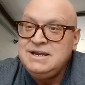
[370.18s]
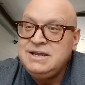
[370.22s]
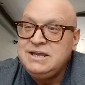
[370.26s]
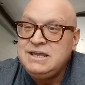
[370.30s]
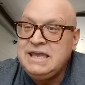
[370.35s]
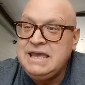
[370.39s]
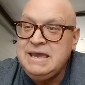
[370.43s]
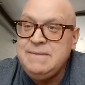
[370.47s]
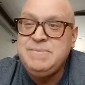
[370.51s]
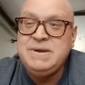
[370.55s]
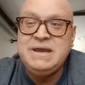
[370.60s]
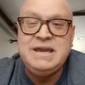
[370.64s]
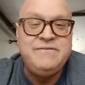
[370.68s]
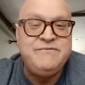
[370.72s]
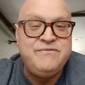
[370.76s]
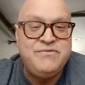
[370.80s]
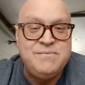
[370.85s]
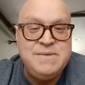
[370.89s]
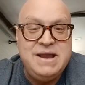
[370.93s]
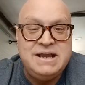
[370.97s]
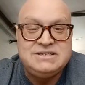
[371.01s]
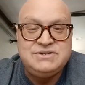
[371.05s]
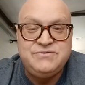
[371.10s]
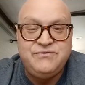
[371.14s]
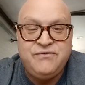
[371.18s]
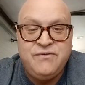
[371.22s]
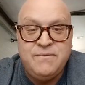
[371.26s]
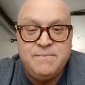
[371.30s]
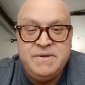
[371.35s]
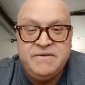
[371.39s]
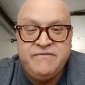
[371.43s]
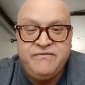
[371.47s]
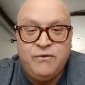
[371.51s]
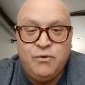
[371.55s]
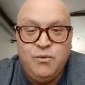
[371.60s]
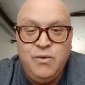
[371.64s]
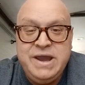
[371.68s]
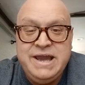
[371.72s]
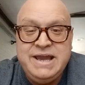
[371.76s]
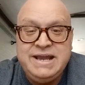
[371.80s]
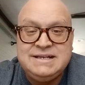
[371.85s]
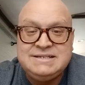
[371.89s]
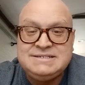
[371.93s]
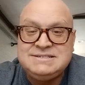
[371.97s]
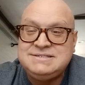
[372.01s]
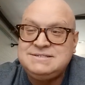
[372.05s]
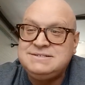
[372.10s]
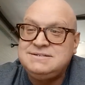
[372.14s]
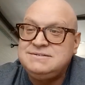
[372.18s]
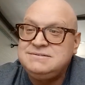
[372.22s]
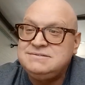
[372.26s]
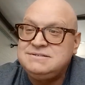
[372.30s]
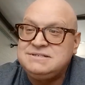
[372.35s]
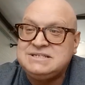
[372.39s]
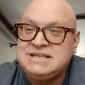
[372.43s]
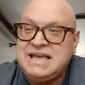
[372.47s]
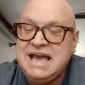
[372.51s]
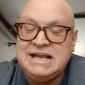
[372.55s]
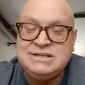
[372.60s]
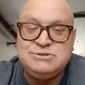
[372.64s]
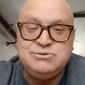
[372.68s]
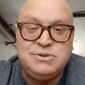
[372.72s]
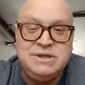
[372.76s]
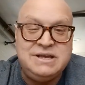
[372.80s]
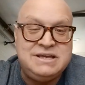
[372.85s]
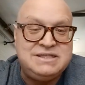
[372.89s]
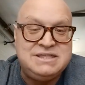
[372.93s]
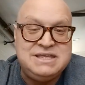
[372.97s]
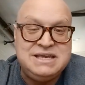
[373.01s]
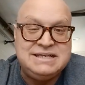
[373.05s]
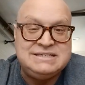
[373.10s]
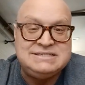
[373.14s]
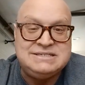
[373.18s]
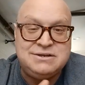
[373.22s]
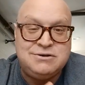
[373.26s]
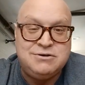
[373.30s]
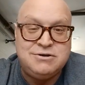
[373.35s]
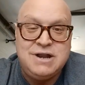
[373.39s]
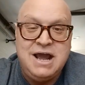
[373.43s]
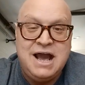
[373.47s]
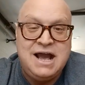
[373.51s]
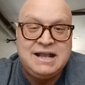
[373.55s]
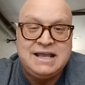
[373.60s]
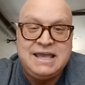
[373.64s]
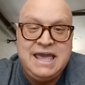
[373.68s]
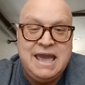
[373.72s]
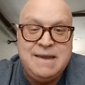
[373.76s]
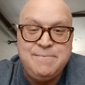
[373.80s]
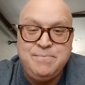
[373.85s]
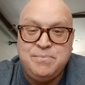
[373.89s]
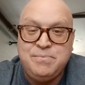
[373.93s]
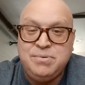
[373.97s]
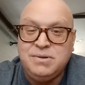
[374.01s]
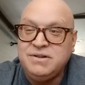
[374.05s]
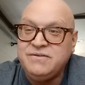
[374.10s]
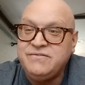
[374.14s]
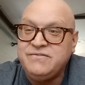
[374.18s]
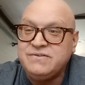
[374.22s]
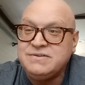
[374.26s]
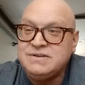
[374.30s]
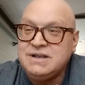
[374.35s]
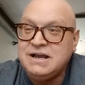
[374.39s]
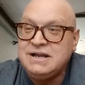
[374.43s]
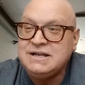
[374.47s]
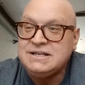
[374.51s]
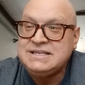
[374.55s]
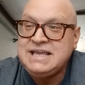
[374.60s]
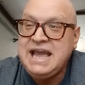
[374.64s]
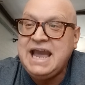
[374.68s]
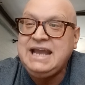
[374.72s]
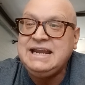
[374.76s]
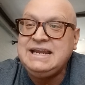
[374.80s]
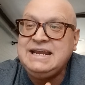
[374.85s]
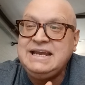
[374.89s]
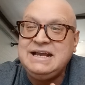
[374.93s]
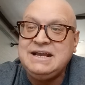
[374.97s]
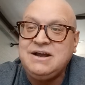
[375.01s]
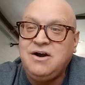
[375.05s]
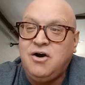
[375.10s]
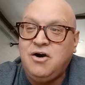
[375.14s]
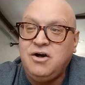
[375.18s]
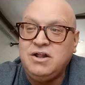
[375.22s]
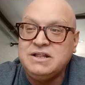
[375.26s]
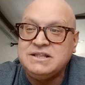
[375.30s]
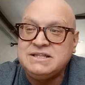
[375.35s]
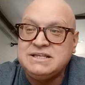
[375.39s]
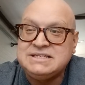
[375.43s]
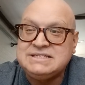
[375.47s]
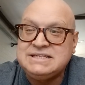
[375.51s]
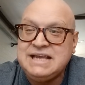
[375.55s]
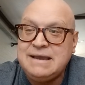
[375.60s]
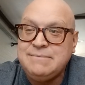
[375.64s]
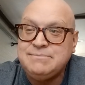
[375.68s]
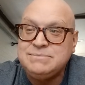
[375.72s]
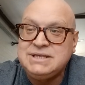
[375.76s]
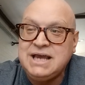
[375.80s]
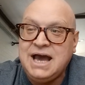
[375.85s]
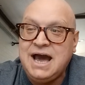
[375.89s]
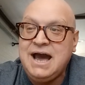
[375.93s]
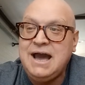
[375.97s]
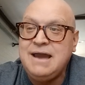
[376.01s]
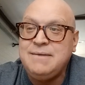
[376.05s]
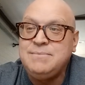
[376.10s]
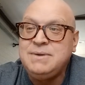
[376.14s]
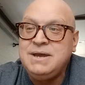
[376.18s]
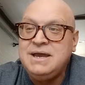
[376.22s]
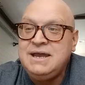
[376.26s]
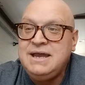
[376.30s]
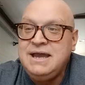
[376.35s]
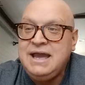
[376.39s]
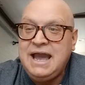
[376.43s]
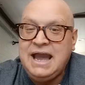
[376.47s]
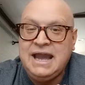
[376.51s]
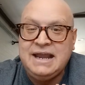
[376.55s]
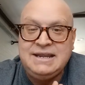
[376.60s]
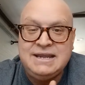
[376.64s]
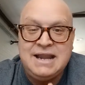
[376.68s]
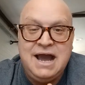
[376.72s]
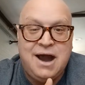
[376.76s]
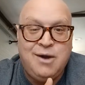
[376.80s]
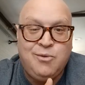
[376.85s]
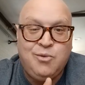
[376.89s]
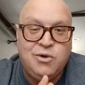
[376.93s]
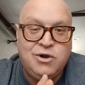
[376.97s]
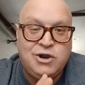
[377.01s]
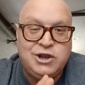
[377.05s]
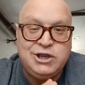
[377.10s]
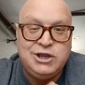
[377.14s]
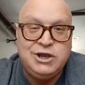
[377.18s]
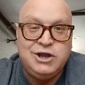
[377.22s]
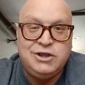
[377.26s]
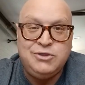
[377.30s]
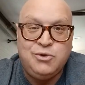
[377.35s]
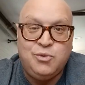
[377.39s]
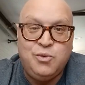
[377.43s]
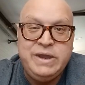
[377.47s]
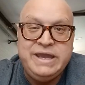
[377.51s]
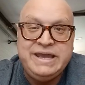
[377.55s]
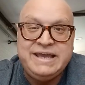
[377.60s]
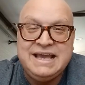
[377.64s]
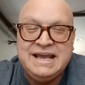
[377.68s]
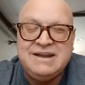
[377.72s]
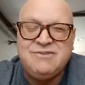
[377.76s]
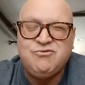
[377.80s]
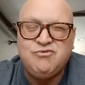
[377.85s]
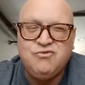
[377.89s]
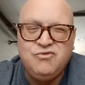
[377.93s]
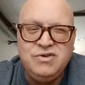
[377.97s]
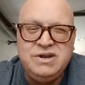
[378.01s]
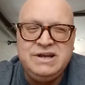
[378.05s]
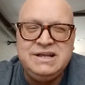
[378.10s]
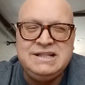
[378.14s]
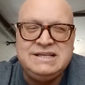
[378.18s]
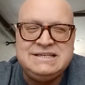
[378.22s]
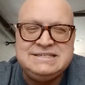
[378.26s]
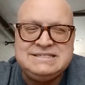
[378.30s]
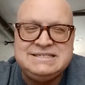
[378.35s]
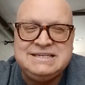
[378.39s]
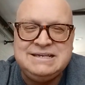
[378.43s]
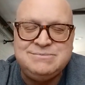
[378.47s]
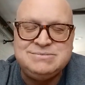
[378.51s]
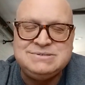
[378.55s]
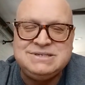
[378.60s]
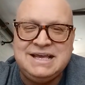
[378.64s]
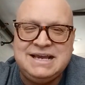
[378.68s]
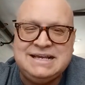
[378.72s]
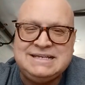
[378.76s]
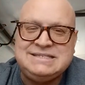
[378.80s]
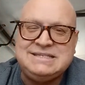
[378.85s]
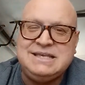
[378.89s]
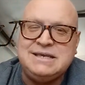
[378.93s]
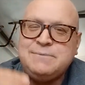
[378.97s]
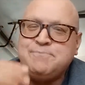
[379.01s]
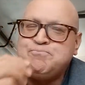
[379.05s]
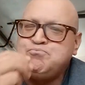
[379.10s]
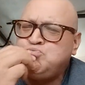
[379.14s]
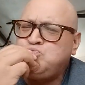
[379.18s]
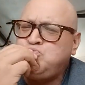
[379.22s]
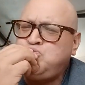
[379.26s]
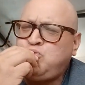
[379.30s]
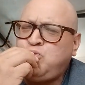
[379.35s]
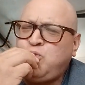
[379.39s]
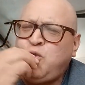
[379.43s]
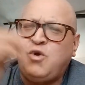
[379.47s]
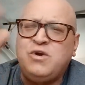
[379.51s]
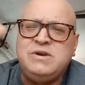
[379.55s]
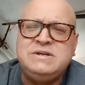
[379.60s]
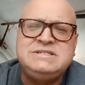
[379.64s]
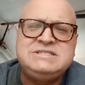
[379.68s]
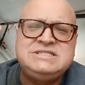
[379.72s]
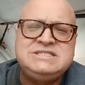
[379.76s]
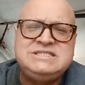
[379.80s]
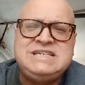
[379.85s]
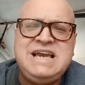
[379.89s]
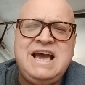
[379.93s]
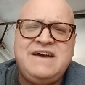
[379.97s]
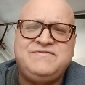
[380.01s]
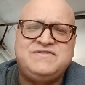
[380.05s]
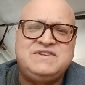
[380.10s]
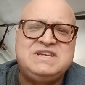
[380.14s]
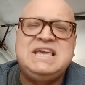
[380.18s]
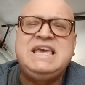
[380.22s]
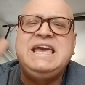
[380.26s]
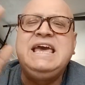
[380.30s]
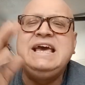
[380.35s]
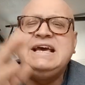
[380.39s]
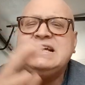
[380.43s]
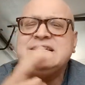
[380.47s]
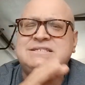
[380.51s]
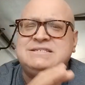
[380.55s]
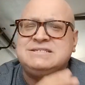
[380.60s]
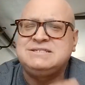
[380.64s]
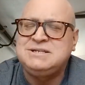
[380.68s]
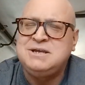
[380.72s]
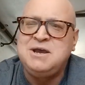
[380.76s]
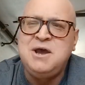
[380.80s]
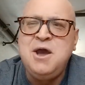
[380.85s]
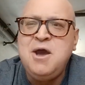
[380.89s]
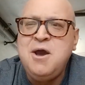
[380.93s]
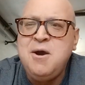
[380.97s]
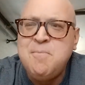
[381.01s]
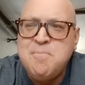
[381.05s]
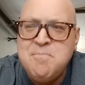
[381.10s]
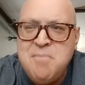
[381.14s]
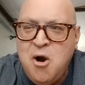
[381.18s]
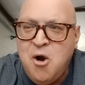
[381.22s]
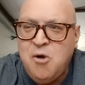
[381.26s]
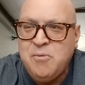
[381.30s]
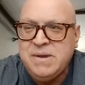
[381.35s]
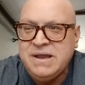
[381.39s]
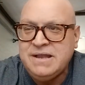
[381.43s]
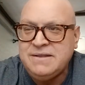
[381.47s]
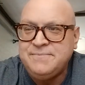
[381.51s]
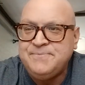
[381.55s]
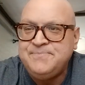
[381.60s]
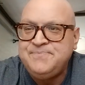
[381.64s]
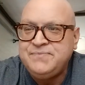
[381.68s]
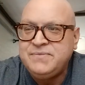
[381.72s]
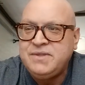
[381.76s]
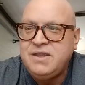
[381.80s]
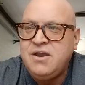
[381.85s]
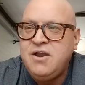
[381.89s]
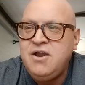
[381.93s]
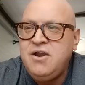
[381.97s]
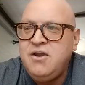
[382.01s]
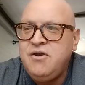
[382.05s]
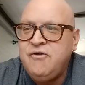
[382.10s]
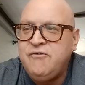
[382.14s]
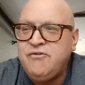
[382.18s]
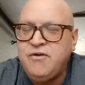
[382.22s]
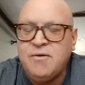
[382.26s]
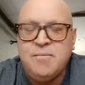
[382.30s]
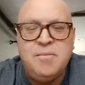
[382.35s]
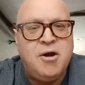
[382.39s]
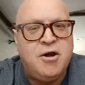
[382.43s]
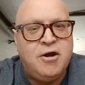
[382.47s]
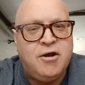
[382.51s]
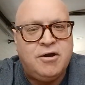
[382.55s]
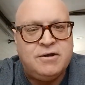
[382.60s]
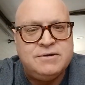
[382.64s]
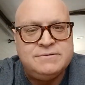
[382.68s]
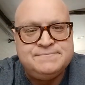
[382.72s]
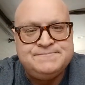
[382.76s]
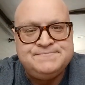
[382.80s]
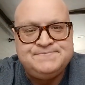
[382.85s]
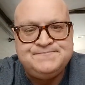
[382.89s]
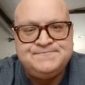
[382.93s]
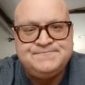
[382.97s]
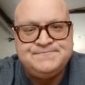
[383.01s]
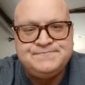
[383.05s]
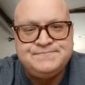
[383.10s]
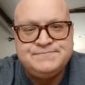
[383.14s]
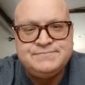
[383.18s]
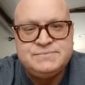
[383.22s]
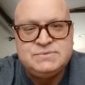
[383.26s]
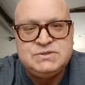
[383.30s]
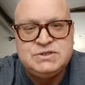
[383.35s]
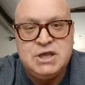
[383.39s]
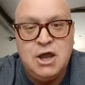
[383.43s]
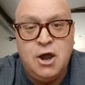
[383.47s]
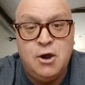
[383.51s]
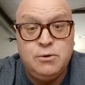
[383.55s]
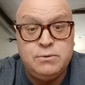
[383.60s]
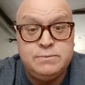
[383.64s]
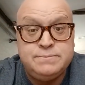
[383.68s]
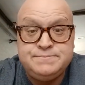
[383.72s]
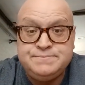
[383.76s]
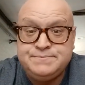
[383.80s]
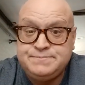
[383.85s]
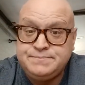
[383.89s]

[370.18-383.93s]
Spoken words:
Keeping information from me for weeks, scheduling things that are not capable of attaining all at the same time, and not working on the weekend really seems like the chef's kiss moment from her. So,